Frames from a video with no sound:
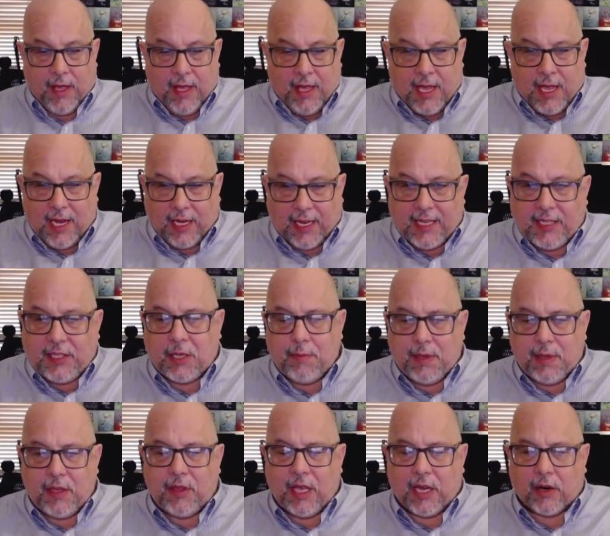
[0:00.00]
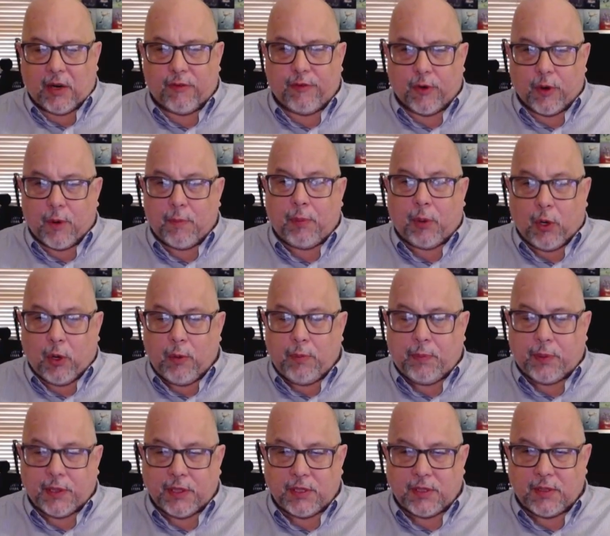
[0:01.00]
he led them in there for a
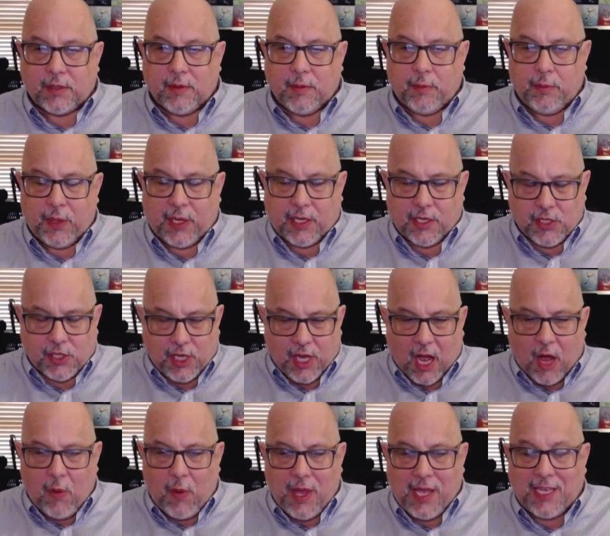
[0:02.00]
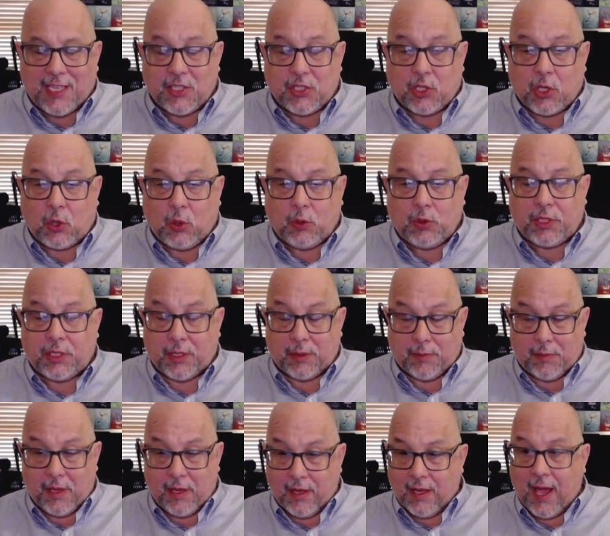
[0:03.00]
purpose because Yahweh had told
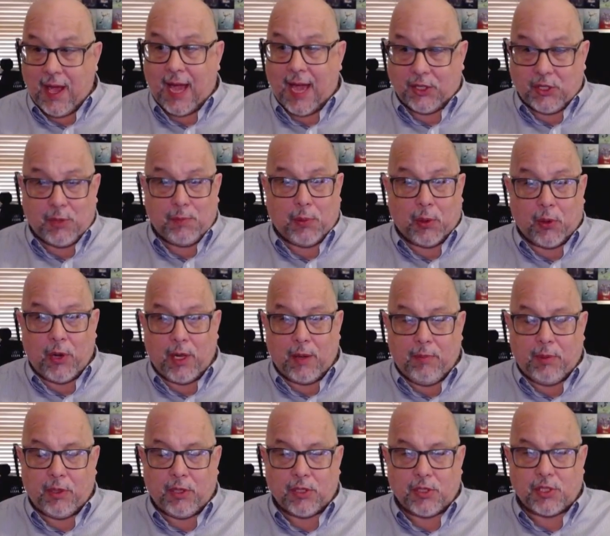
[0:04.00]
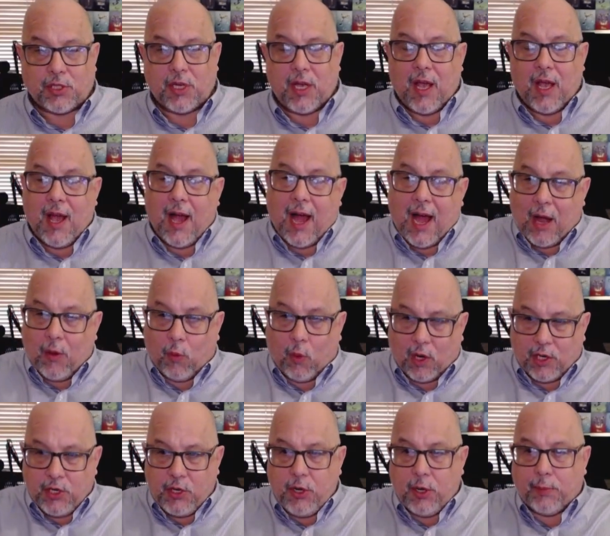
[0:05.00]
him at the burning bush, I
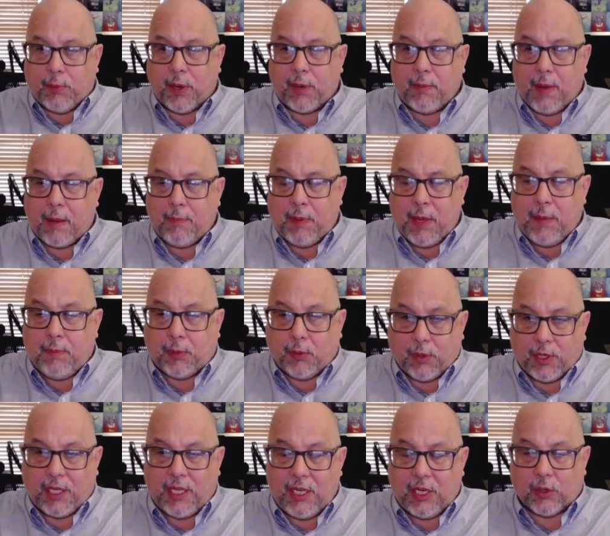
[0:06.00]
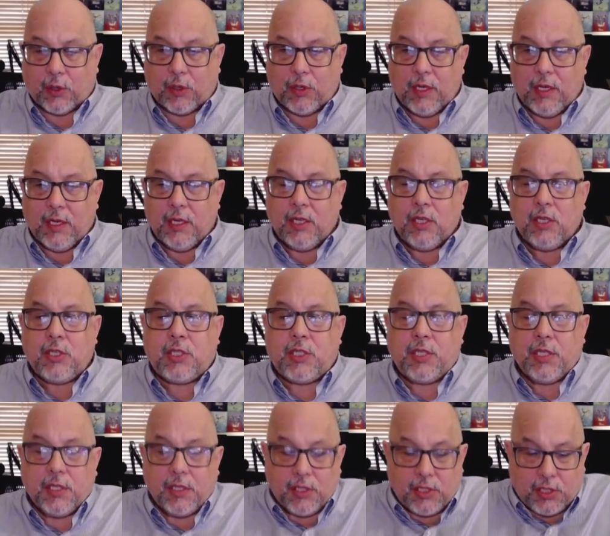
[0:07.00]
want you to bring my people here
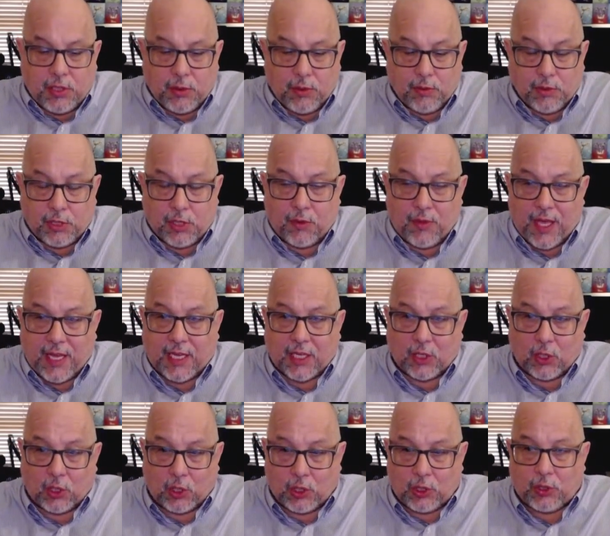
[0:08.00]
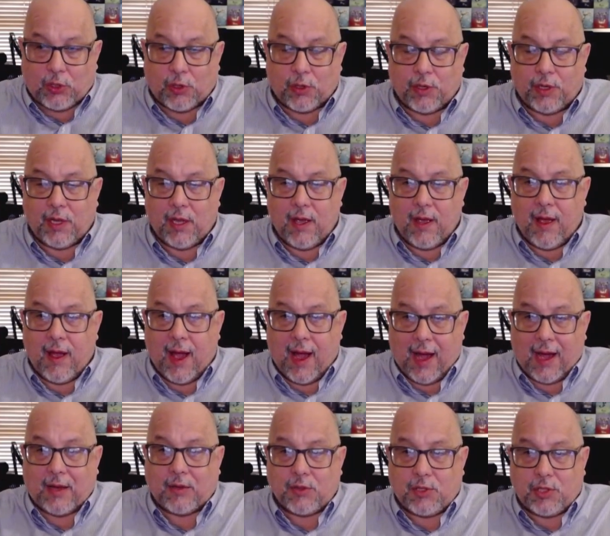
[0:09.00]
to, to so they can learn
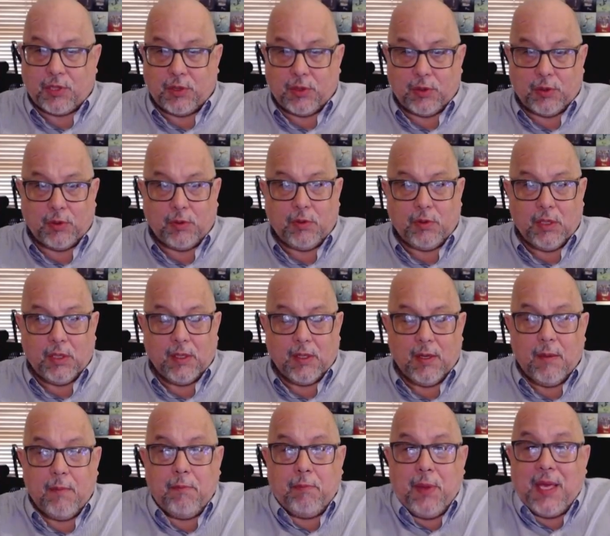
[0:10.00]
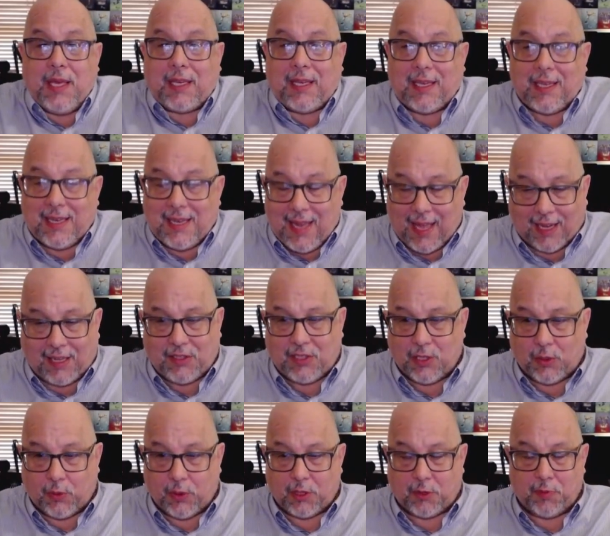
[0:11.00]
how to be
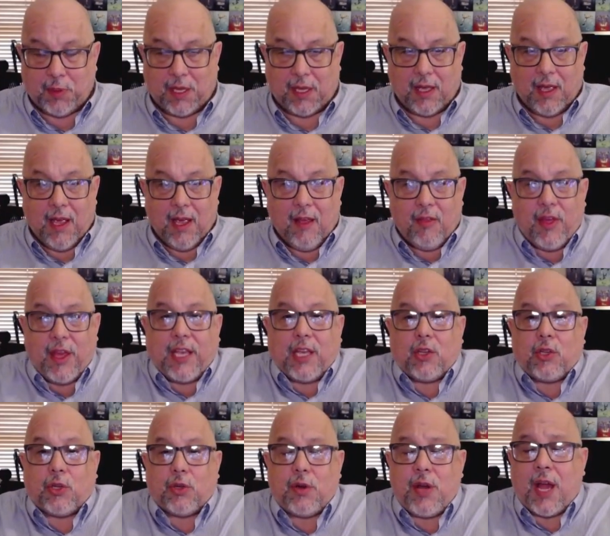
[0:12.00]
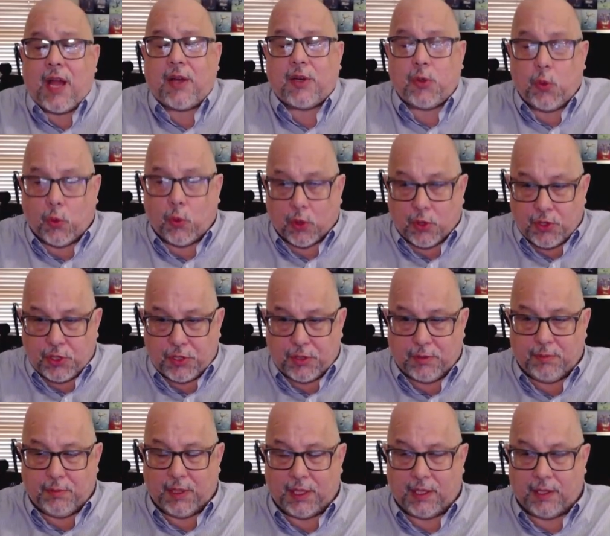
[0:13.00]
connected with me. They can learn how to
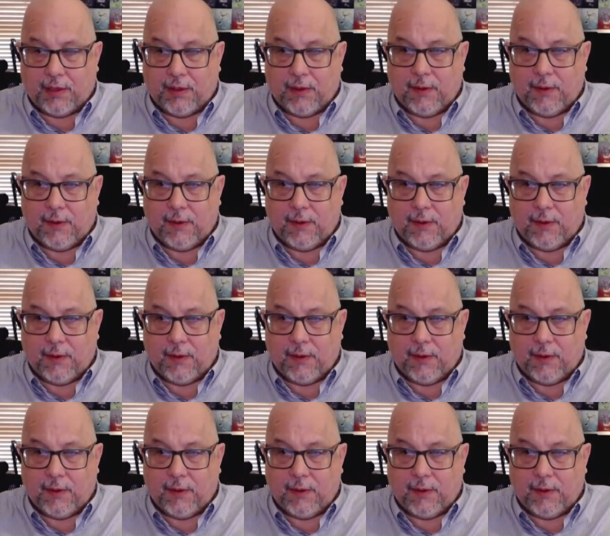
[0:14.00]
worship me.